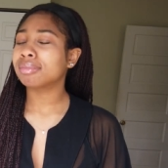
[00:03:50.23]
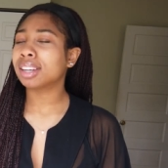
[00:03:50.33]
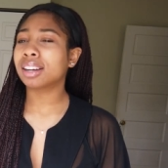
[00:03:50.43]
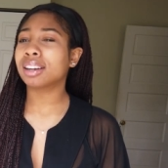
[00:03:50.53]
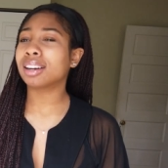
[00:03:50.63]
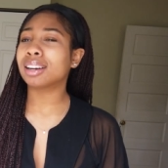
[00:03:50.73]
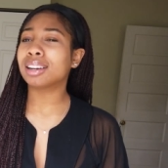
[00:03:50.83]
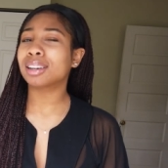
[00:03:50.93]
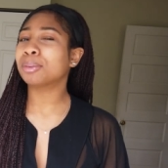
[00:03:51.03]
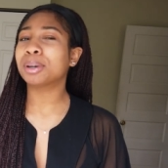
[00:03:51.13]
no,
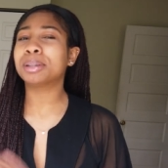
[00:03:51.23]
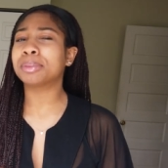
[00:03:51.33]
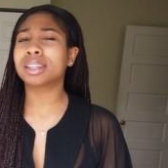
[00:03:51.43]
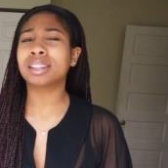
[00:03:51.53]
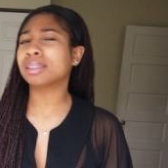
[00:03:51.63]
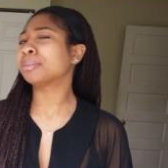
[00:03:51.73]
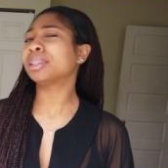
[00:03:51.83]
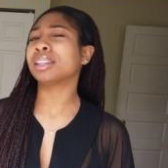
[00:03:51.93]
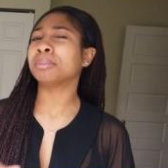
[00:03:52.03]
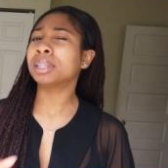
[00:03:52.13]
I don't want him to come
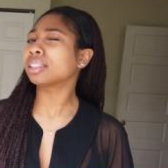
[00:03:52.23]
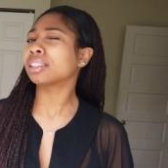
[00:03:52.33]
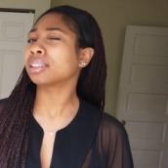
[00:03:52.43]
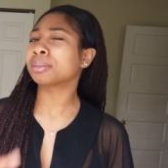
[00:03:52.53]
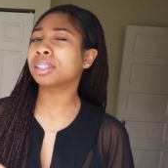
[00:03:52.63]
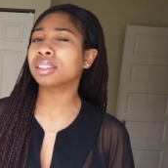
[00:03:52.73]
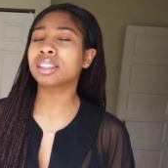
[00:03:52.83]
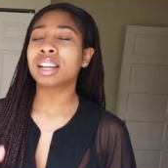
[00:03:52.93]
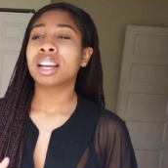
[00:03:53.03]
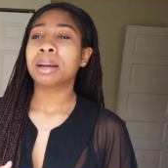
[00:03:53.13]
to the mixer. What you?
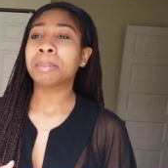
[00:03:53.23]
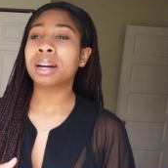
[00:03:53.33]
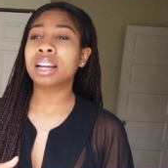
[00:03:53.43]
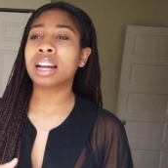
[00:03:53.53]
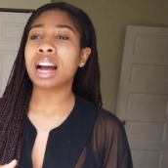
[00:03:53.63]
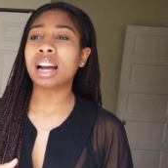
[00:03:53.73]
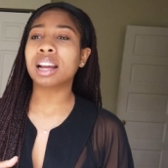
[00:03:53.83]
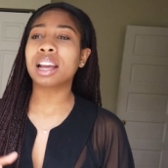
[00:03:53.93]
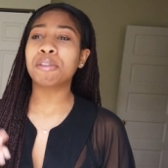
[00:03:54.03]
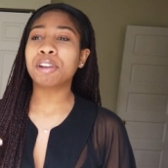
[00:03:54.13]
But
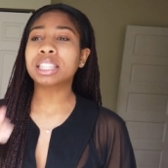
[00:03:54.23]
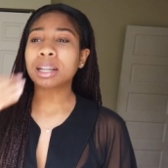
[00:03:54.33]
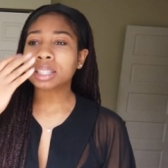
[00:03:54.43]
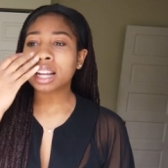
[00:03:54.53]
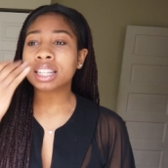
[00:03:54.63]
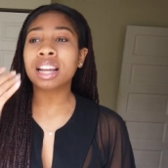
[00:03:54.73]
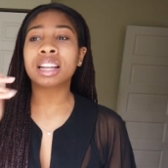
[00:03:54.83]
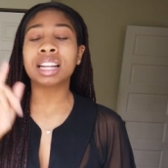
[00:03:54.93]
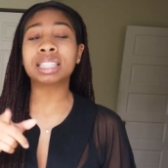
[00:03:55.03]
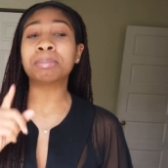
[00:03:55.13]
at first I was like,
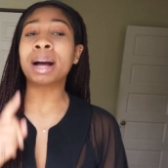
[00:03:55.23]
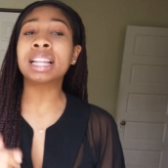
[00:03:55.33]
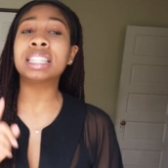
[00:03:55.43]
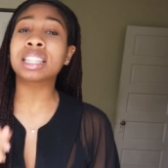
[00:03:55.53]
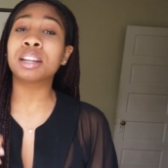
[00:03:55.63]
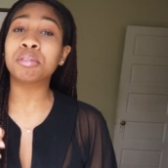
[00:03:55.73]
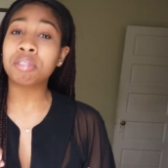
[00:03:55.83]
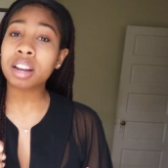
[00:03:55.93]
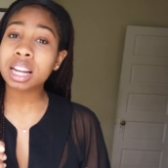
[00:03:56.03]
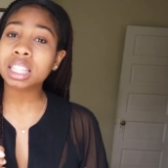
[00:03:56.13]
dang, that's Molly's a good
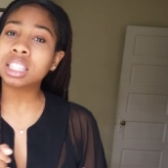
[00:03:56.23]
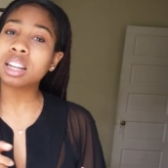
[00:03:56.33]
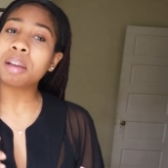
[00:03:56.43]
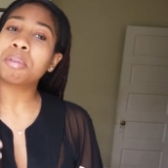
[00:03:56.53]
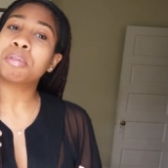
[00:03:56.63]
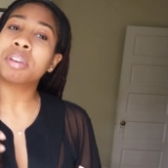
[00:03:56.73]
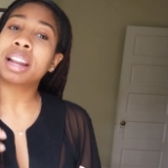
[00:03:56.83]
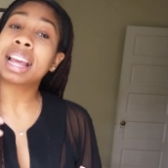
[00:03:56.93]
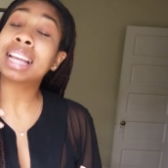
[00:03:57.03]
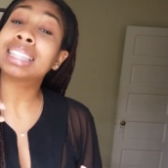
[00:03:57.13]
friend because she gave her
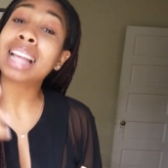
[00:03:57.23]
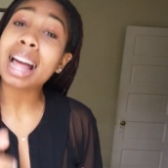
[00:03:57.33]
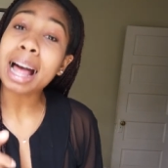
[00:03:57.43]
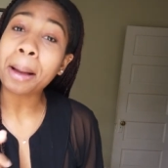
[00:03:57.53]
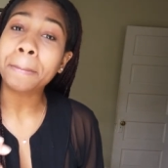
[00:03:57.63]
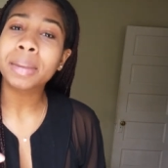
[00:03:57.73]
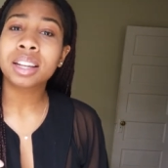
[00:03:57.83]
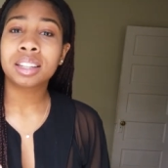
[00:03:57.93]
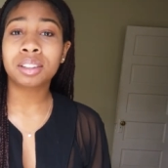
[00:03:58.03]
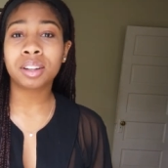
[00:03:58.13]
friend a heads up,
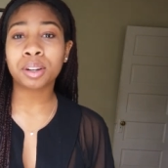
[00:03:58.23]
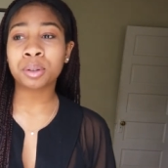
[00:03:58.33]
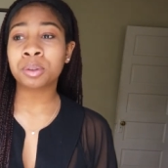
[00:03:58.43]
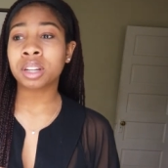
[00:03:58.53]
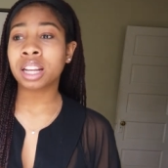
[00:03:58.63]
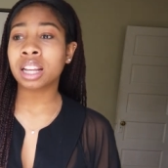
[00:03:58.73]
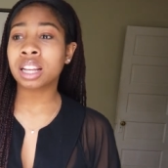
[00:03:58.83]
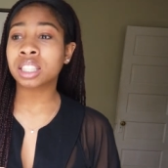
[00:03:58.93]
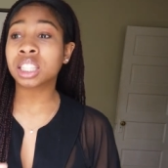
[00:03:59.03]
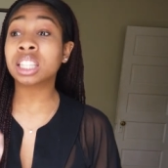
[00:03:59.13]
you know,
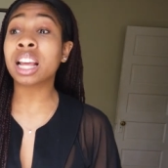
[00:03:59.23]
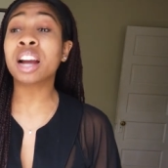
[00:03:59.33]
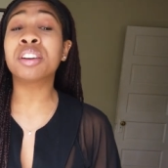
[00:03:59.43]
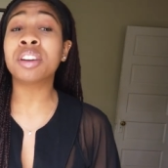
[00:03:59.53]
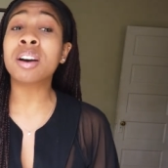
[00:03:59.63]
and she let her